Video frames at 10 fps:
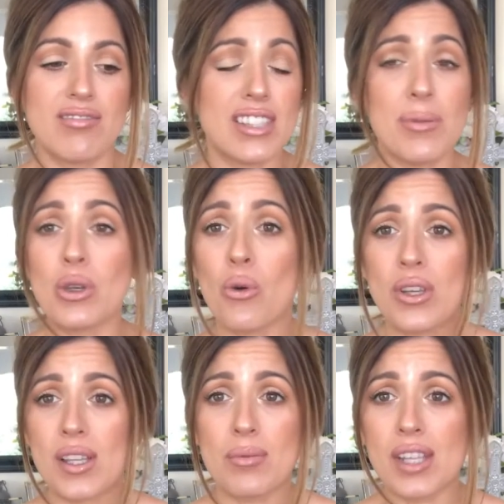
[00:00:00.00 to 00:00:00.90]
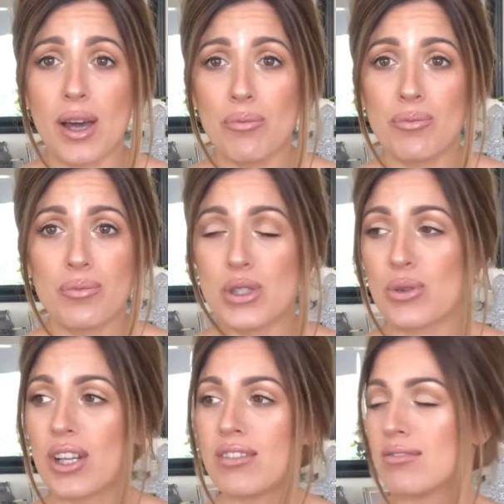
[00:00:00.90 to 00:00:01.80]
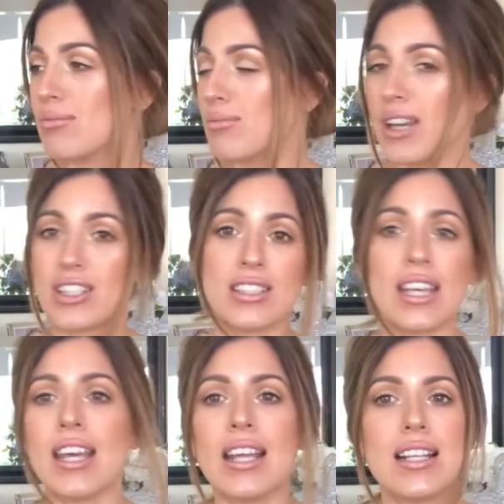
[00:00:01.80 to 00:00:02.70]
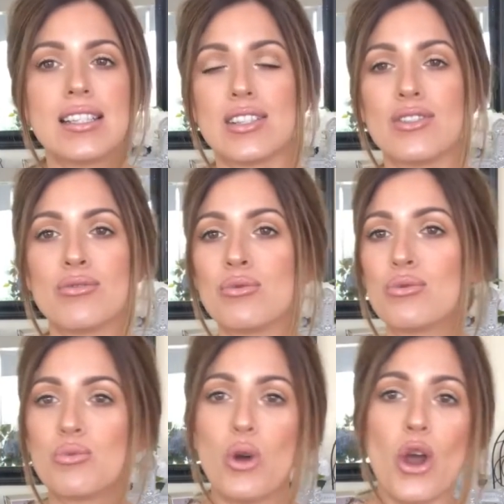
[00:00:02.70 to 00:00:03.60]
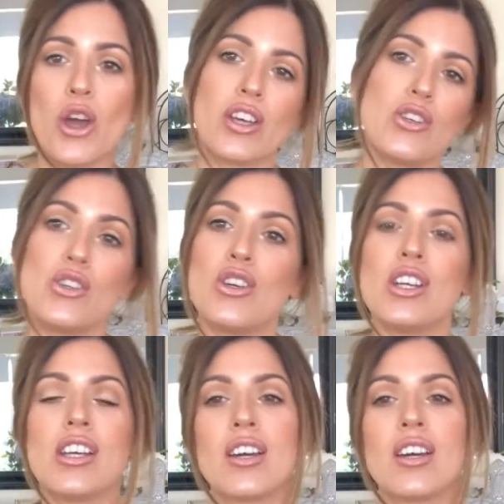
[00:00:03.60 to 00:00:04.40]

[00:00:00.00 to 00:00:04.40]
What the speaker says: something always comes up between my kids and work and uni.